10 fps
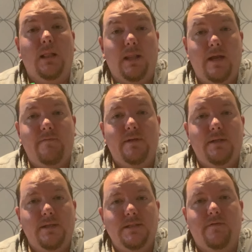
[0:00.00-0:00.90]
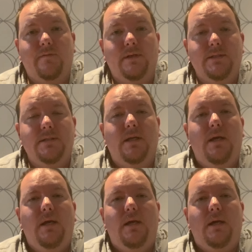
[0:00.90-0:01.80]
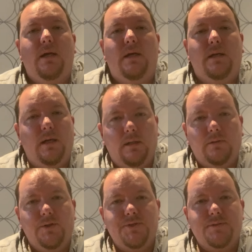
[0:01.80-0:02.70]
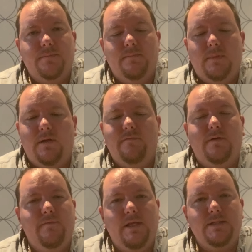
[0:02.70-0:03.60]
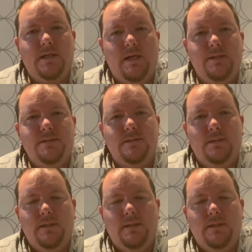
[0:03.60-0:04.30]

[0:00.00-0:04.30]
11 different colors of these heads.